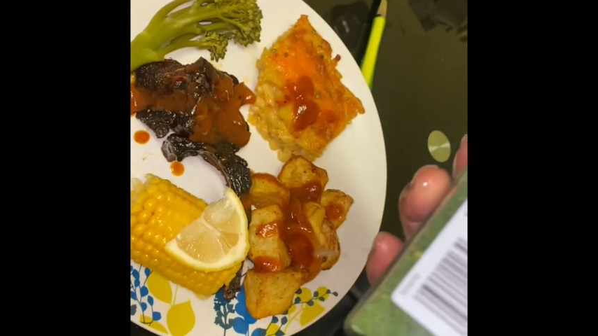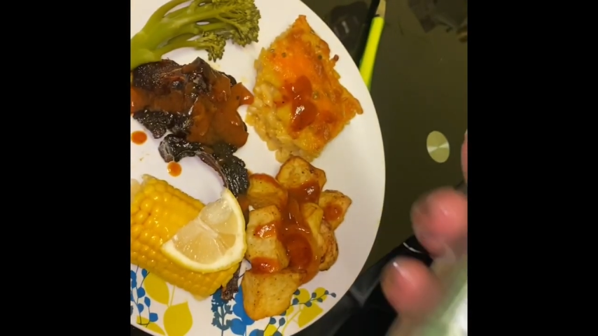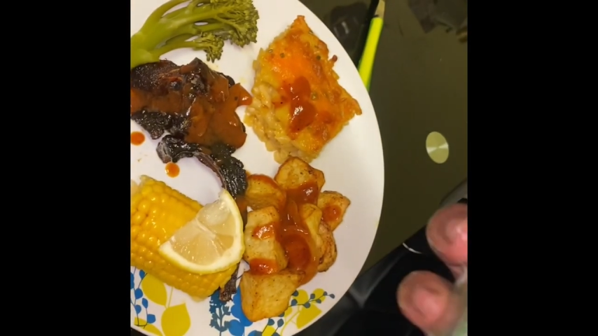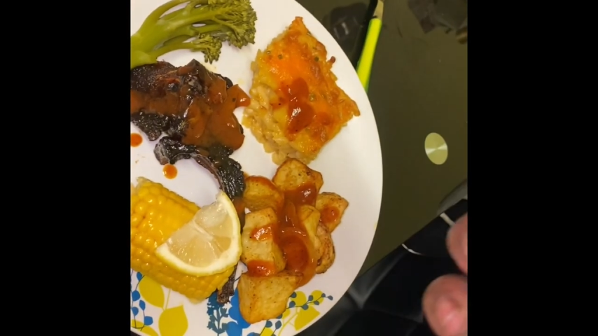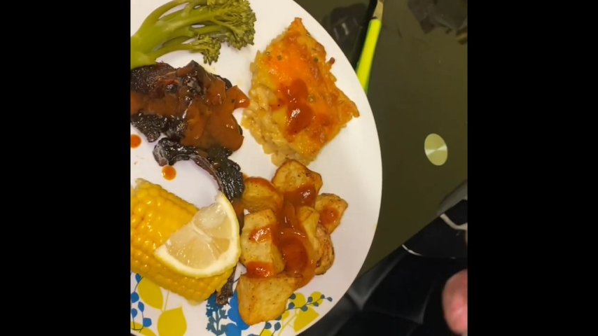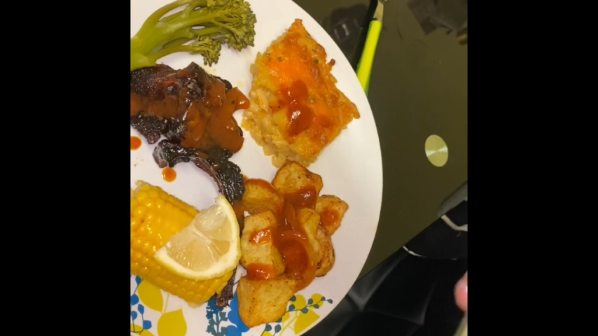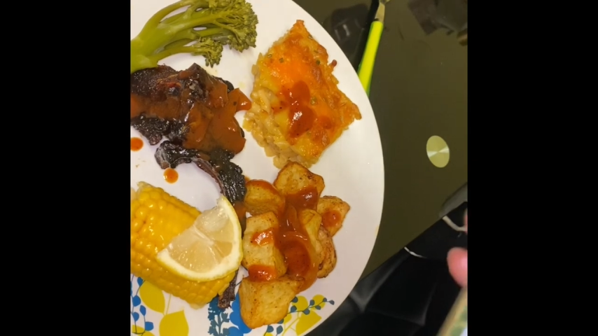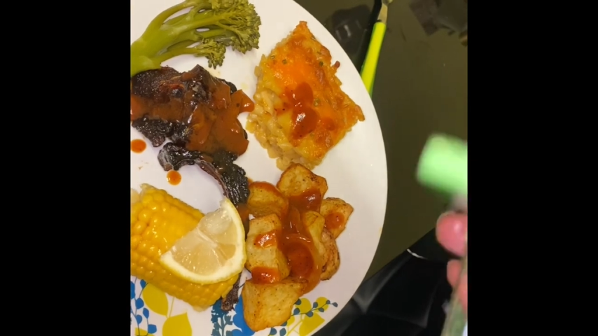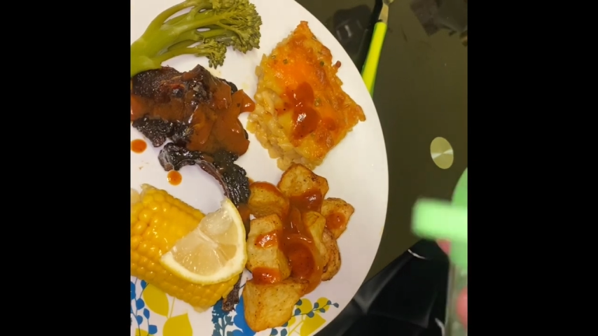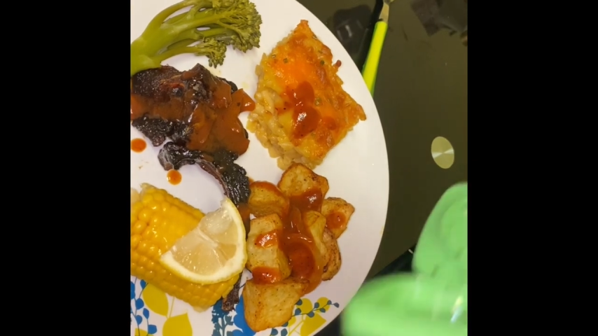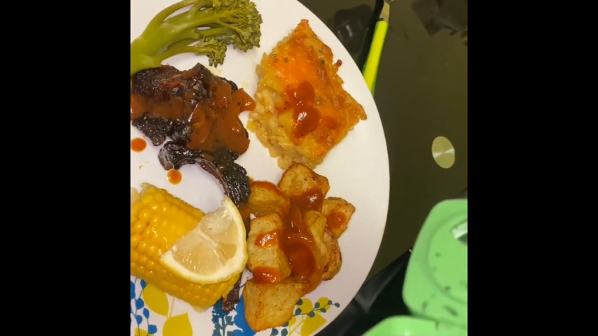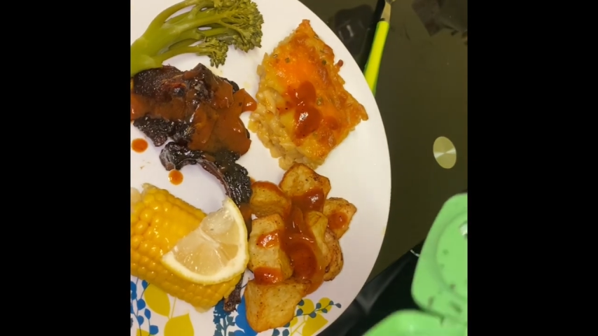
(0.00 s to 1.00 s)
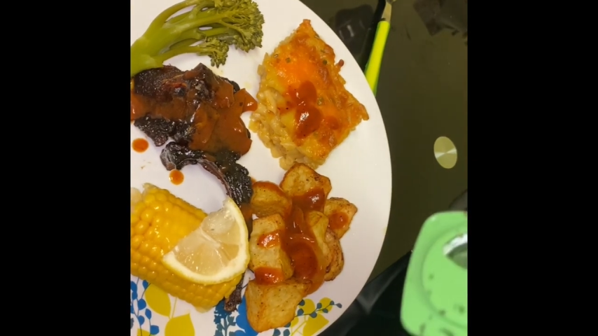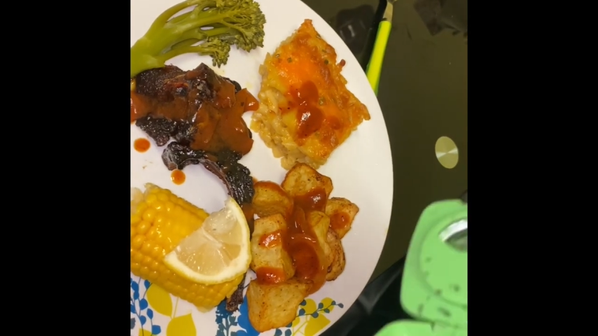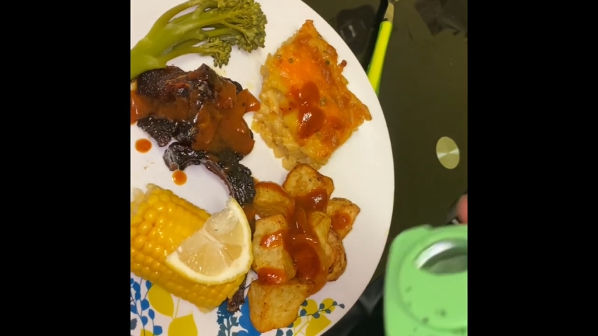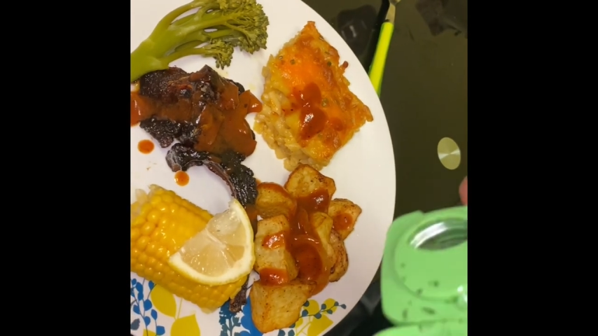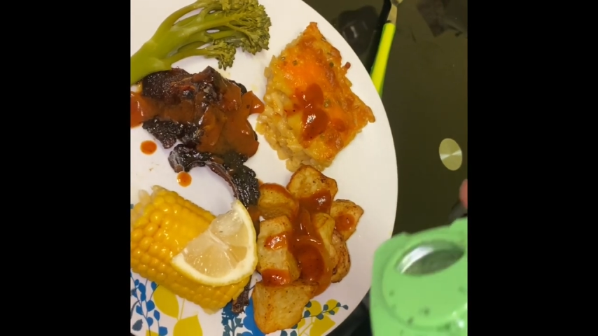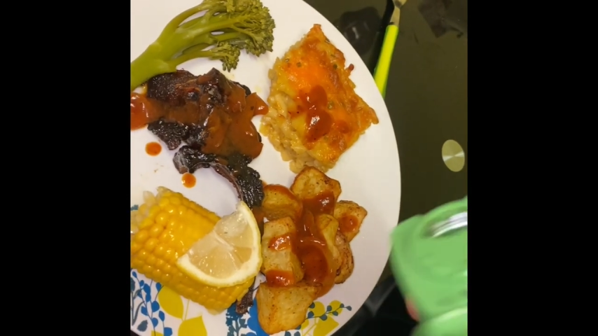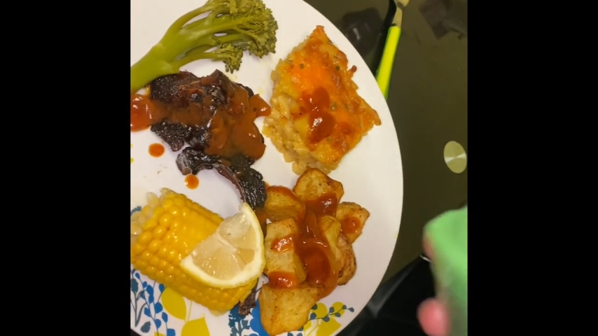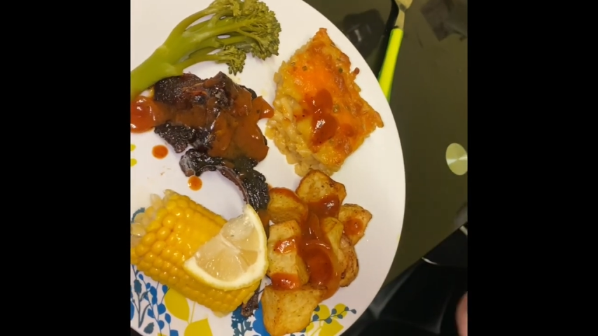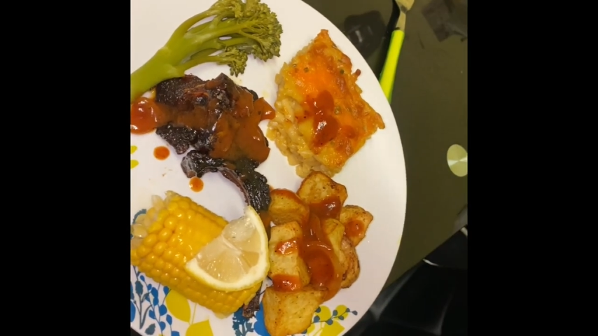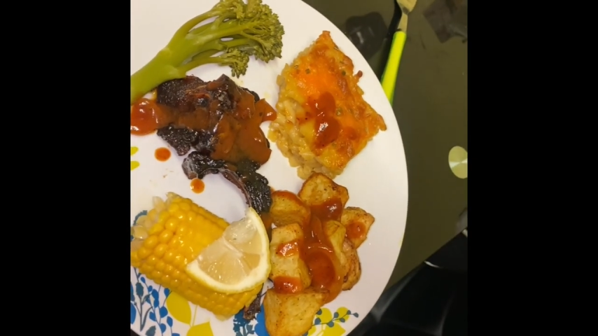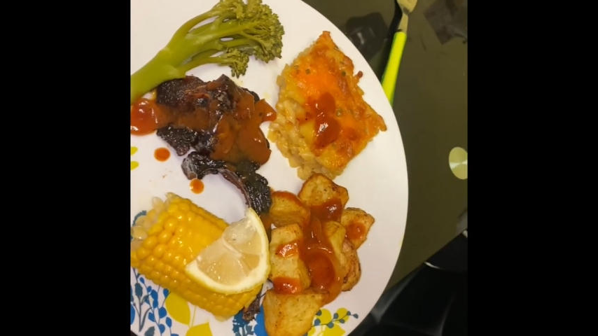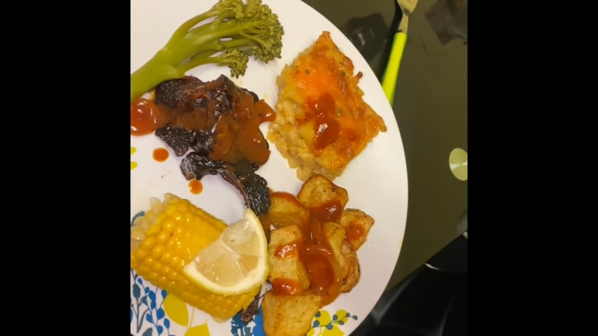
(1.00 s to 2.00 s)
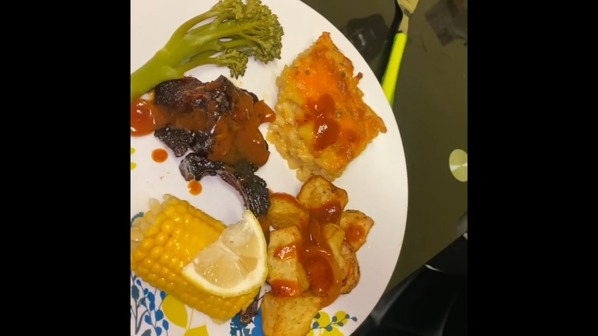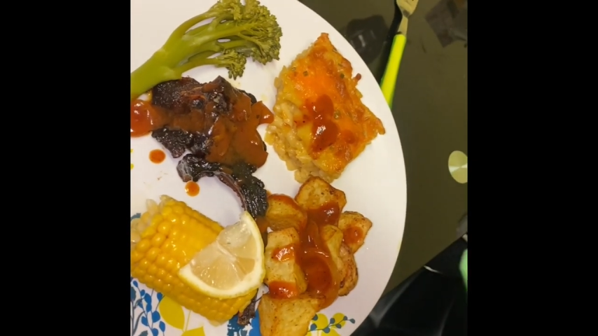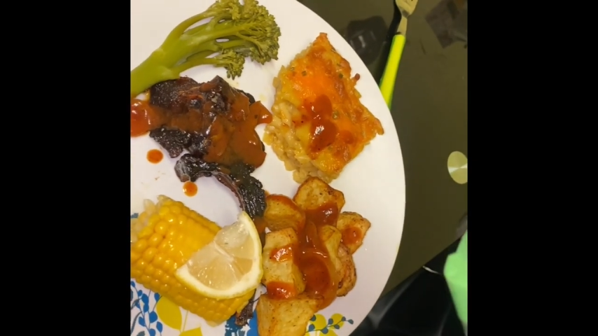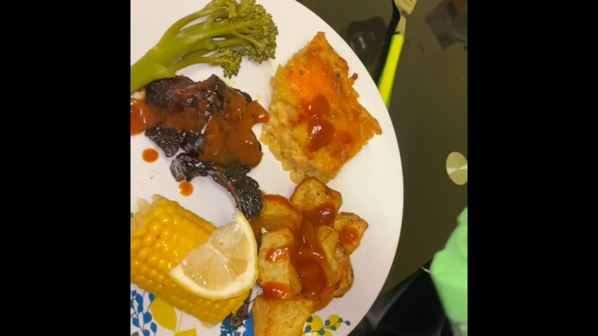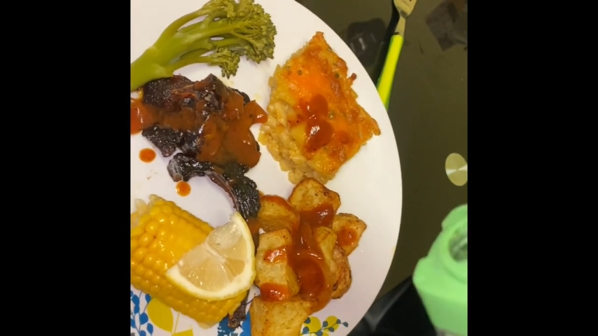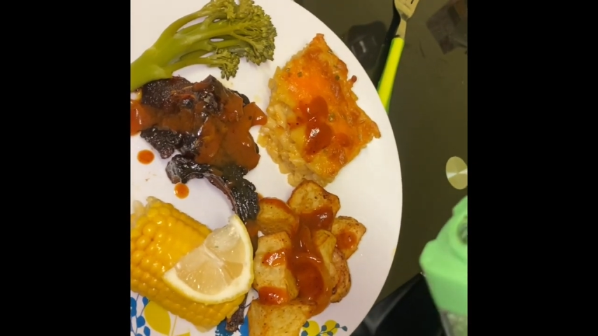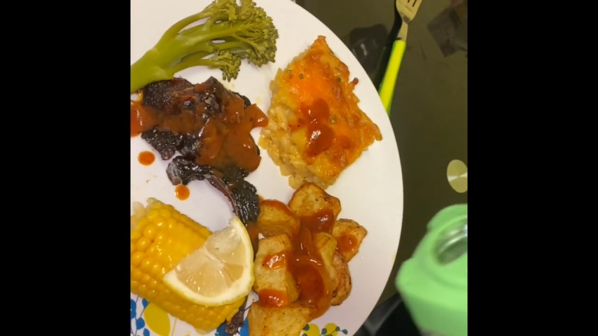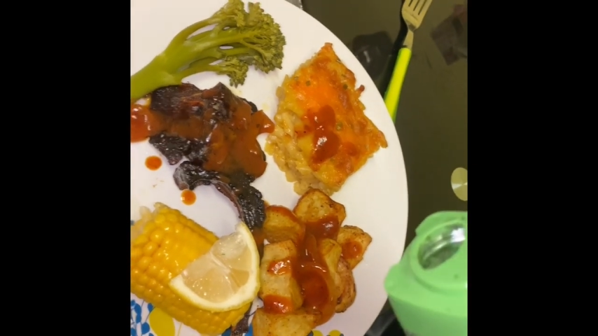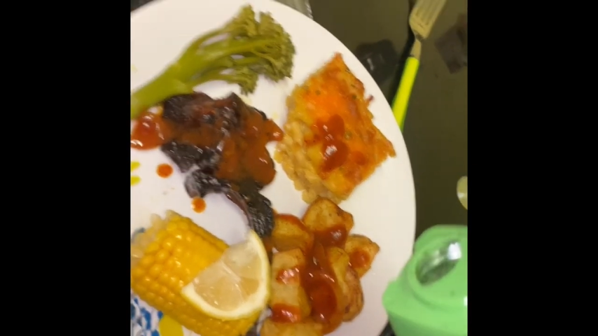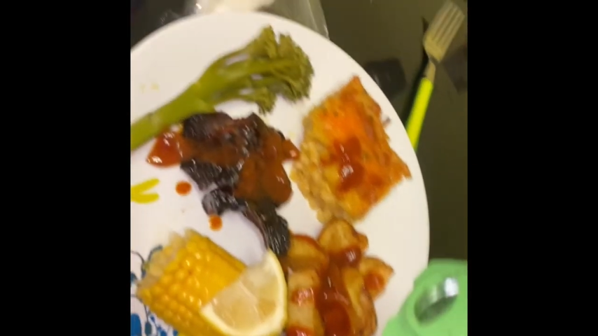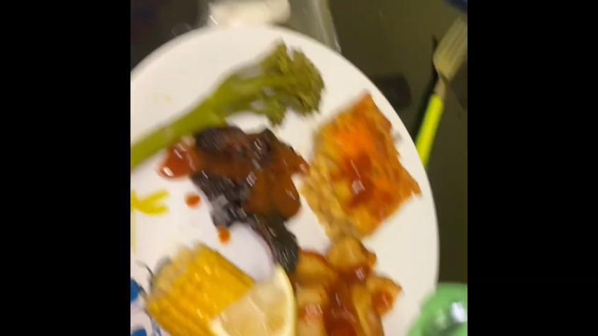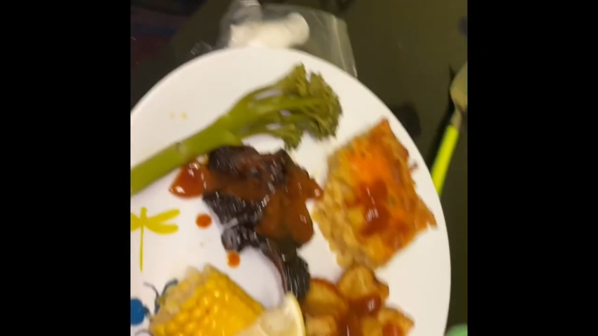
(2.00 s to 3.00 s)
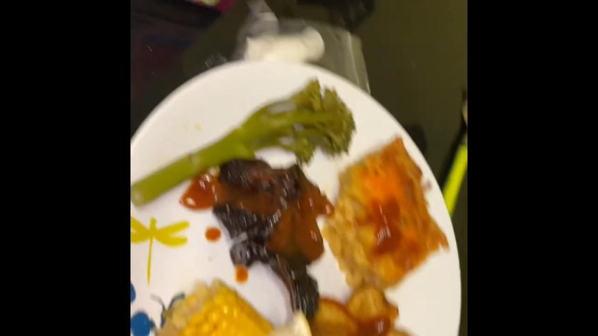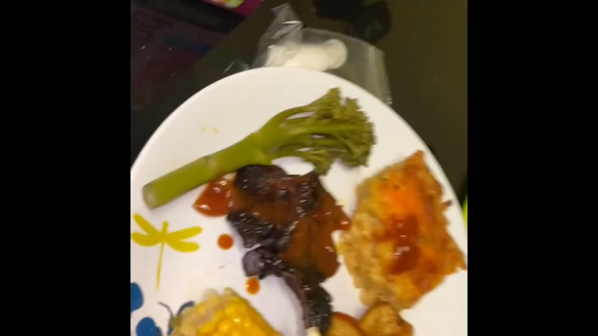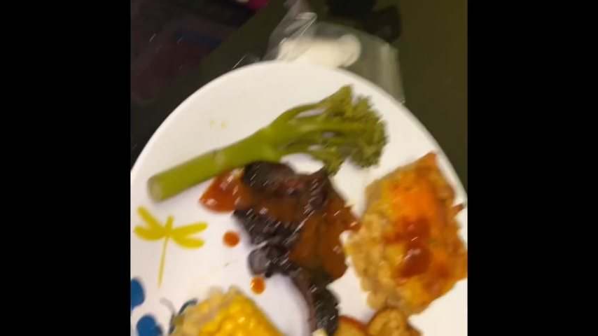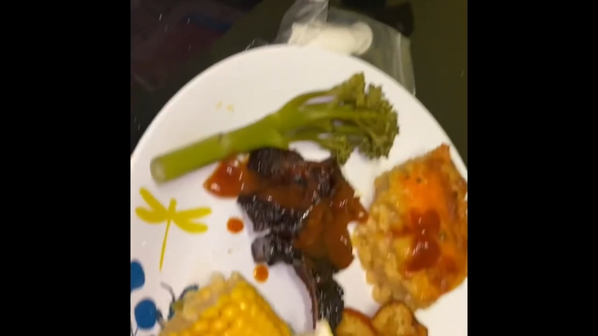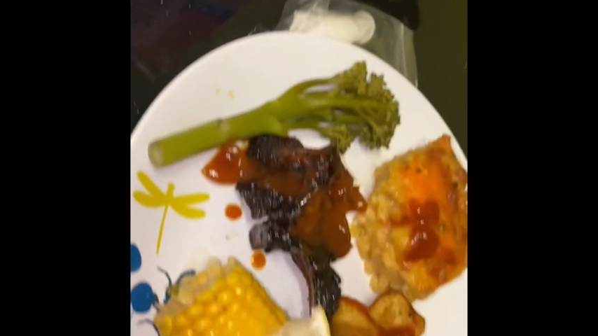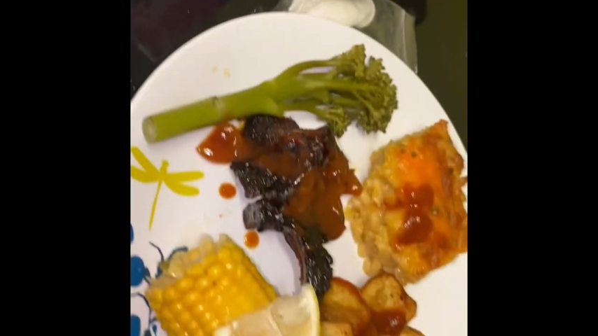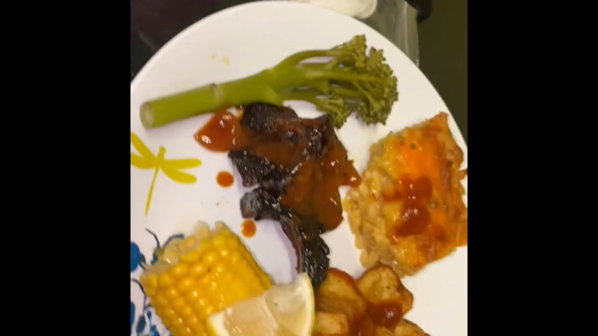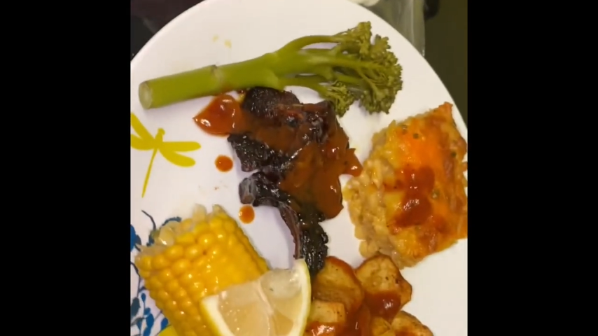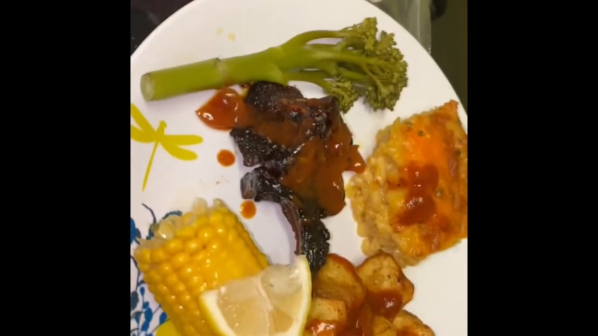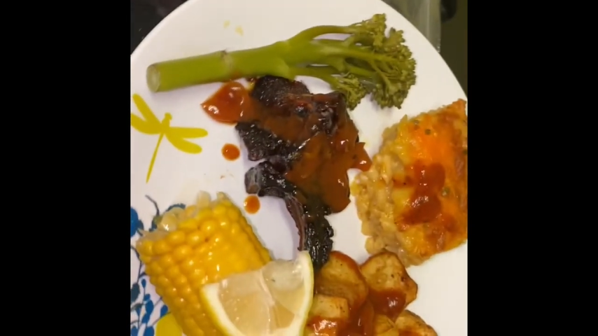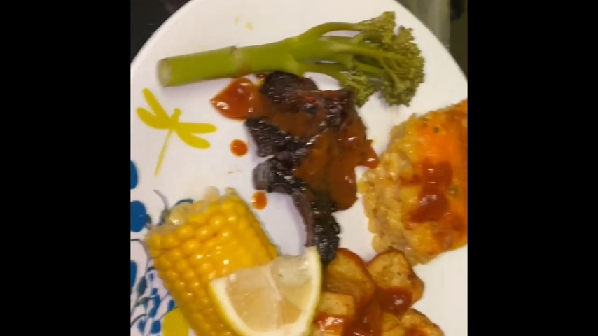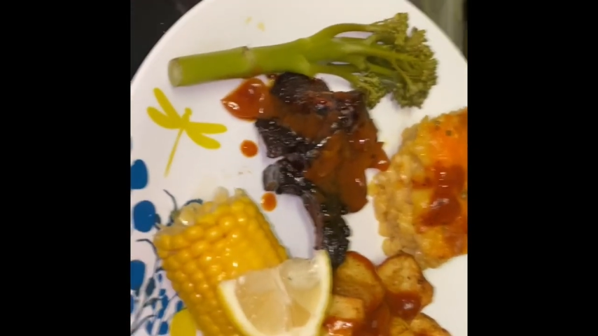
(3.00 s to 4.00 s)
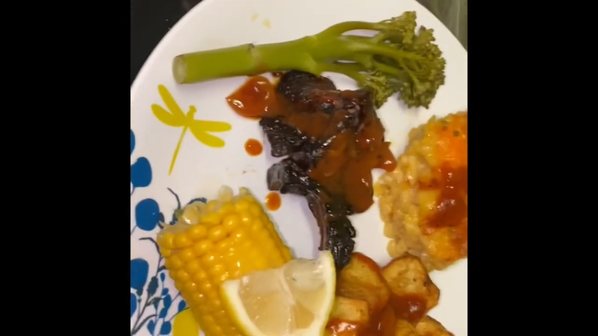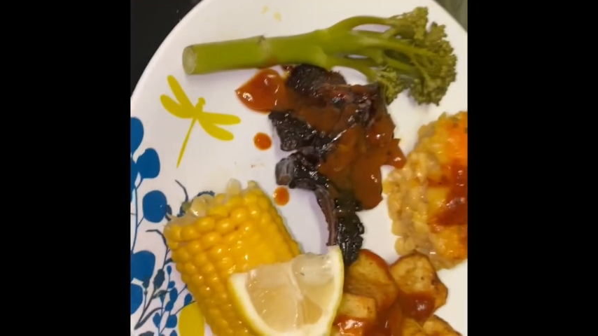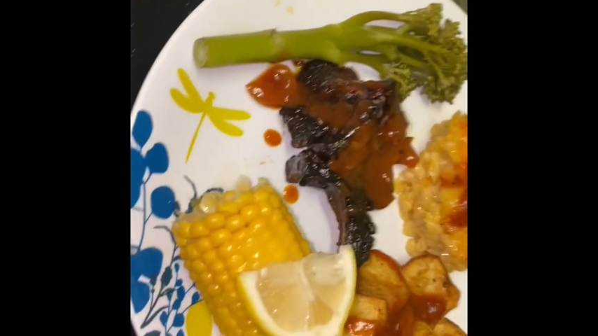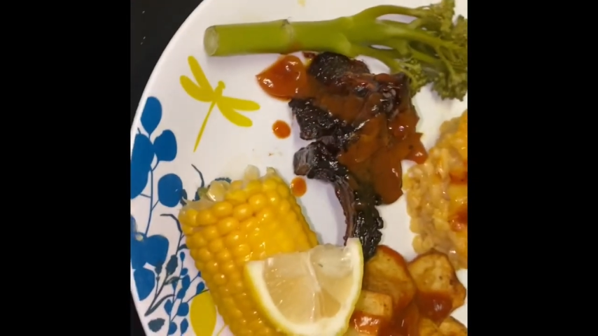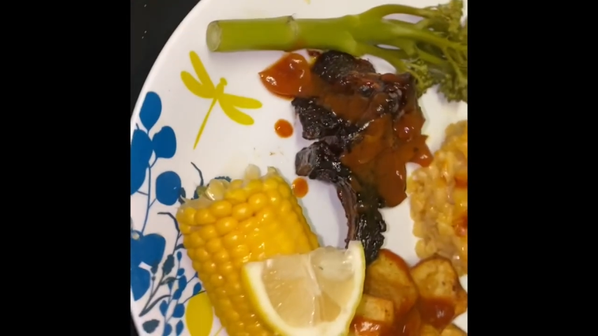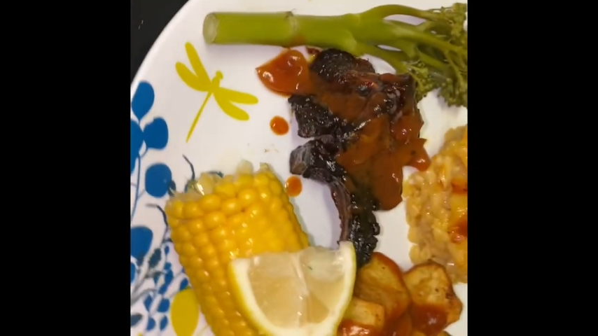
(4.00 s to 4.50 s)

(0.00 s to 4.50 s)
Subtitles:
[unreadable: no face in view]